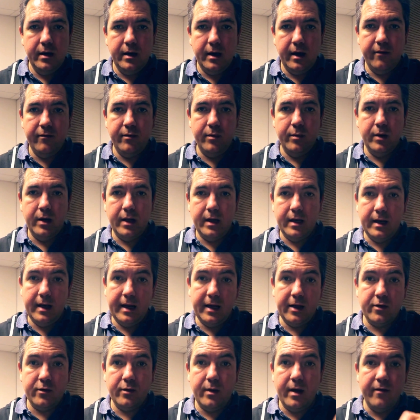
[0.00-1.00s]
Everybody
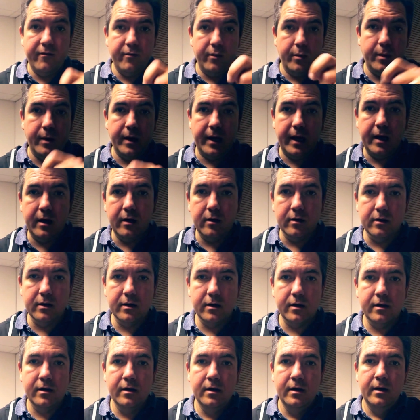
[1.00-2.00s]
connects to everybody
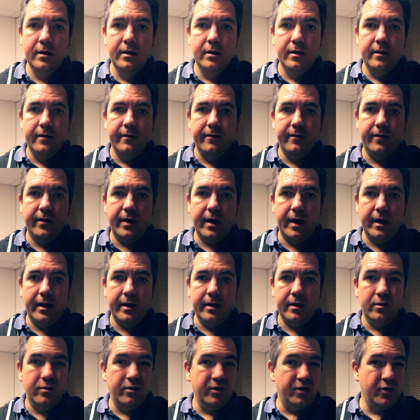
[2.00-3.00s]
else
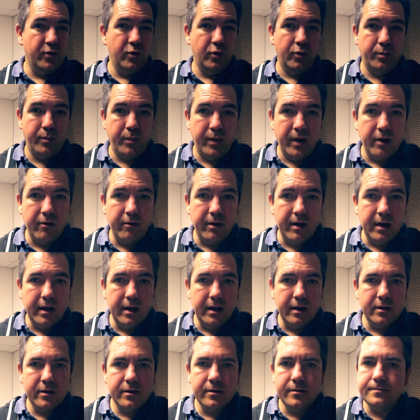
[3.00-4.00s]
via what's called peering
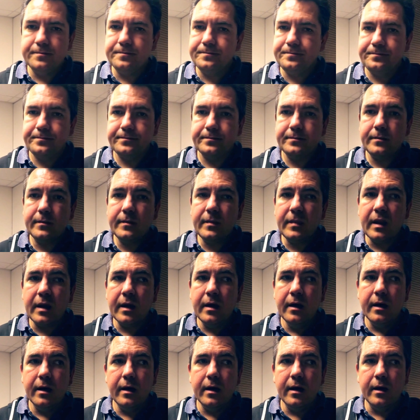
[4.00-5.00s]
links.
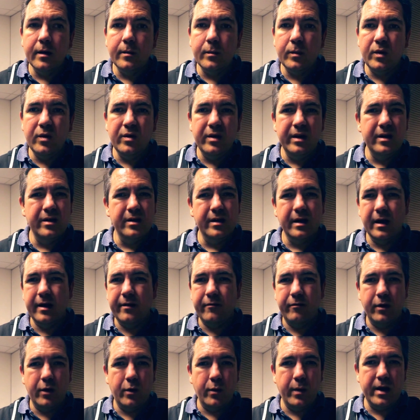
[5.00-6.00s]
You need to kind
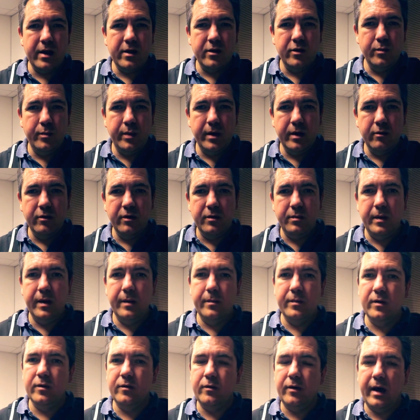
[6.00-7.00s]
of request to peer with
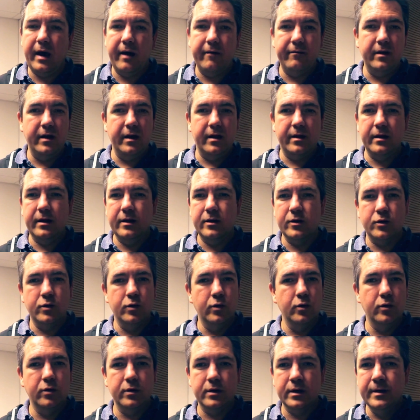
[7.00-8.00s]
people. You have these things
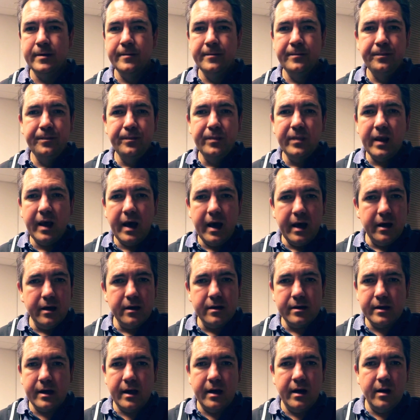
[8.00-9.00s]
called
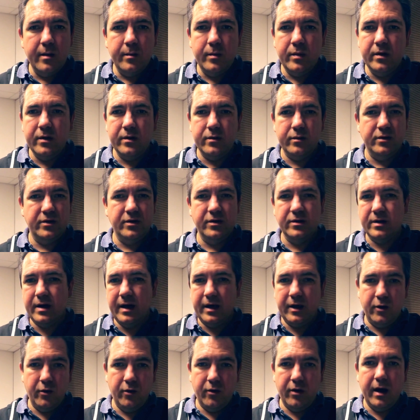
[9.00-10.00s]
ASN numbers, which is
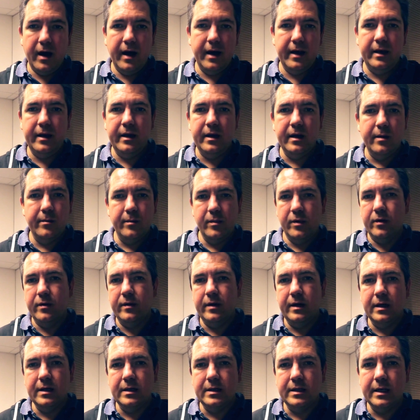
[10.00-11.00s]
like your ID number on
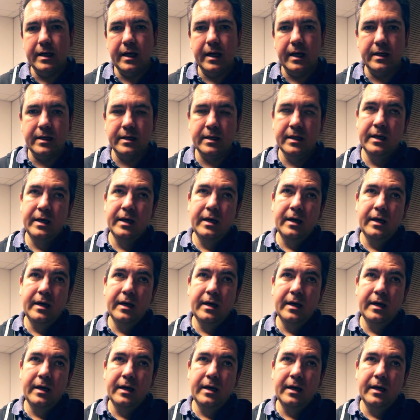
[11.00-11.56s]
the internet.